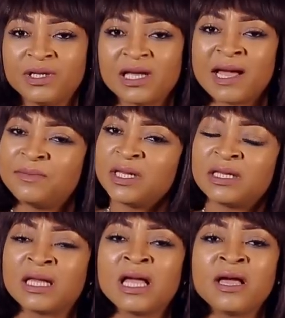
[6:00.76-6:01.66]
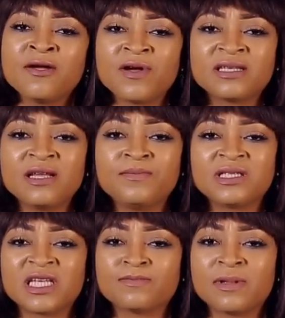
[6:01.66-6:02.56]
be. I mean, writing a
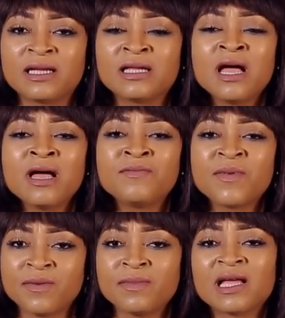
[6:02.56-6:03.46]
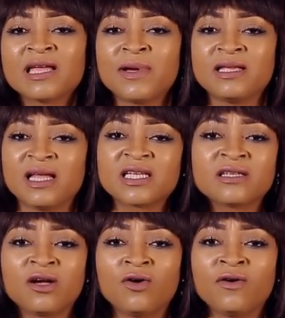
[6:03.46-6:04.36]
business plan, maybe like in my
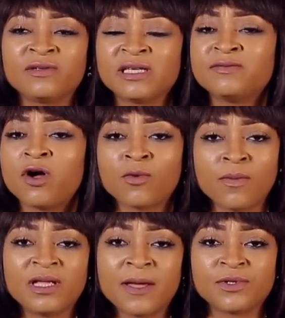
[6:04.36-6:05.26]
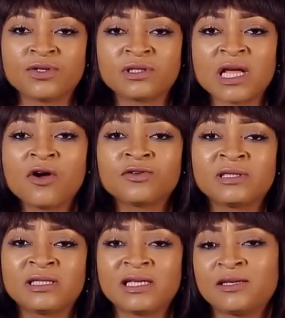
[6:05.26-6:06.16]
next or in upcoming episodes, I'll
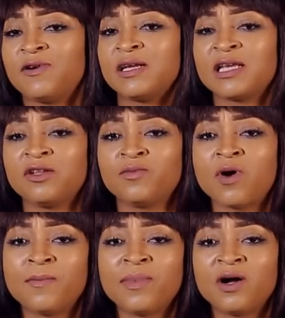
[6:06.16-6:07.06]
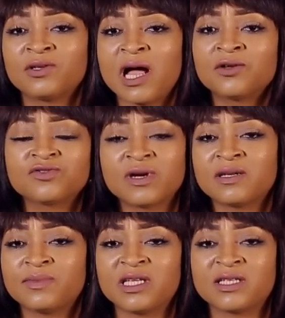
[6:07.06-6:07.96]
tell you more about how to
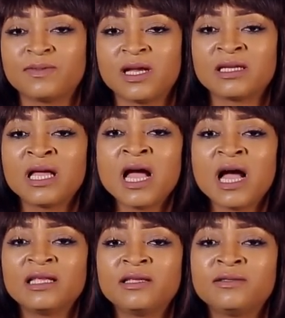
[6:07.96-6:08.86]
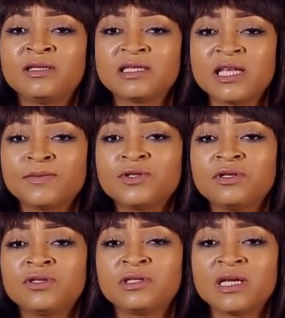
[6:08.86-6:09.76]
write a business plan and the steps you
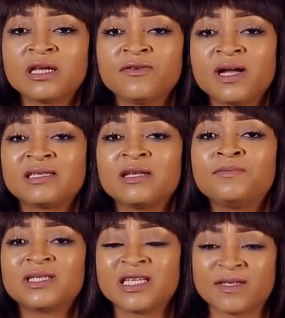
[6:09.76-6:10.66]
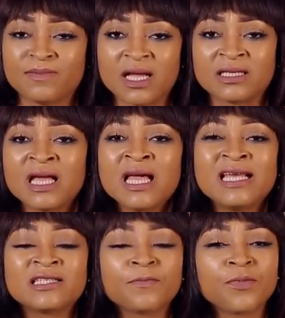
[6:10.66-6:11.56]
need to take in writing a business plan.
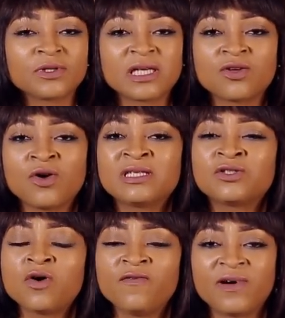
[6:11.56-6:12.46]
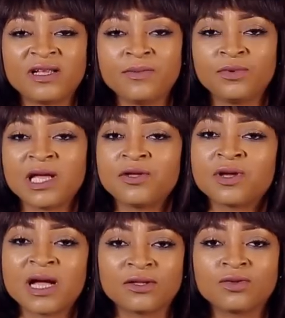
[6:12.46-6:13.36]
It's a process, or it's so valuable that you
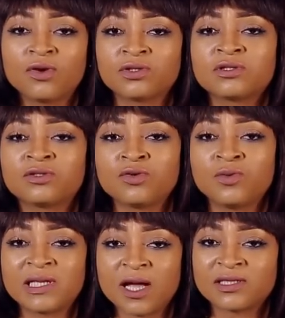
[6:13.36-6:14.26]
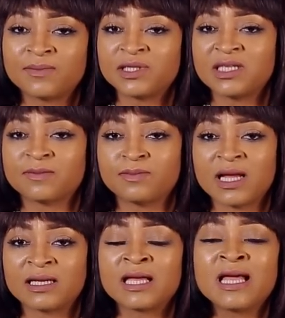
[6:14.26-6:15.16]
cannot do without a business
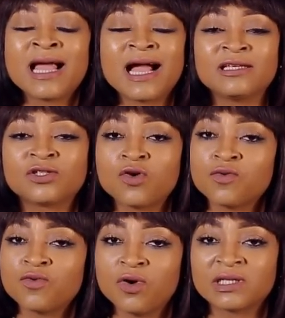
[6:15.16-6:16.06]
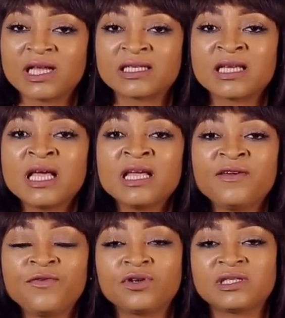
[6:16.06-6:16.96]
plan. And it's so wrong that
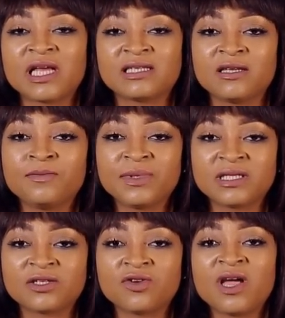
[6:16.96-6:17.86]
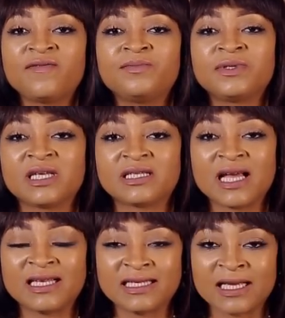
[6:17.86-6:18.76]
if you're starting a business or you have a business
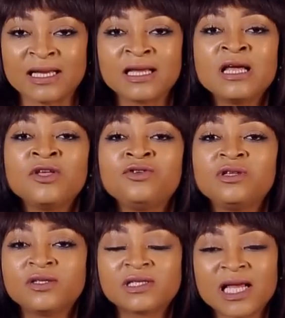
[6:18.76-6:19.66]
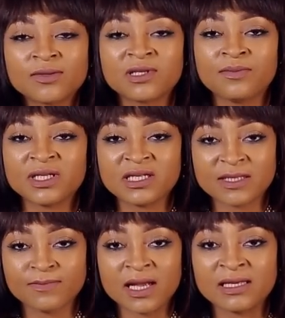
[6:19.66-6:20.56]
idea, you need to start with a
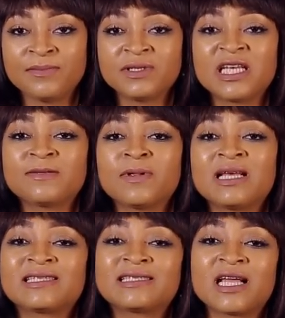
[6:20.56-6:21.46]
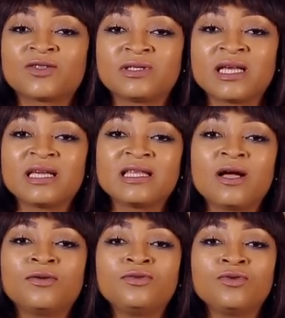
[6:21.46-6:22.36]
business plan. A business plan starts to take
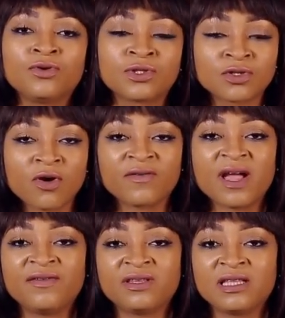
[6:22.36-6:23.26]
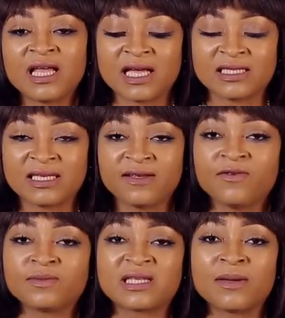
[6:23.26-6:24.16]
down notes of everything, like I said,
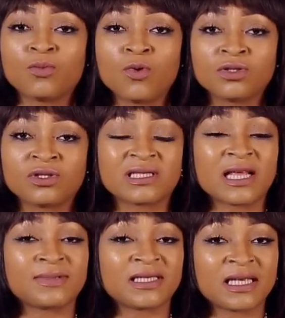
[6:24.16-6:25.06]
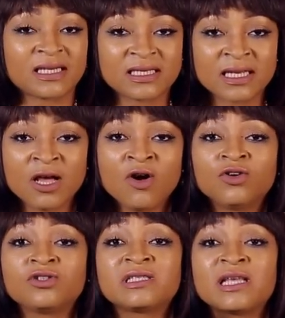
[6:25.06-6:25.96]
from step 1 to step 6
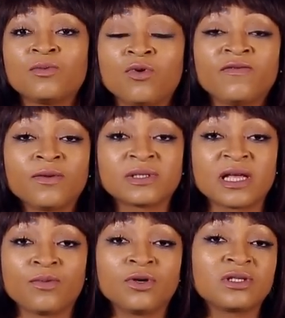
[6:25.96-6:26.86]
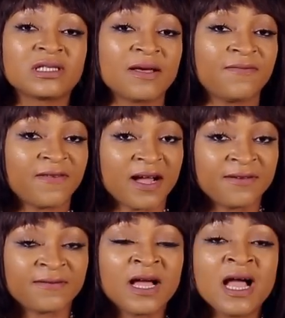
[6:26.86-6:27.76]
or to step 1, from step 1 to step
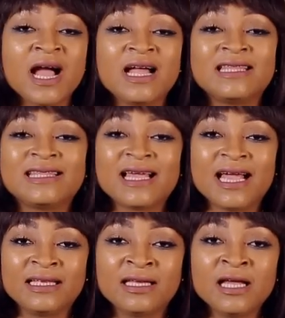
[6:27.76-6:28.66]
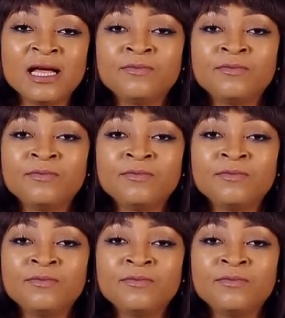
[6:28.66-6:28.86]
5, and then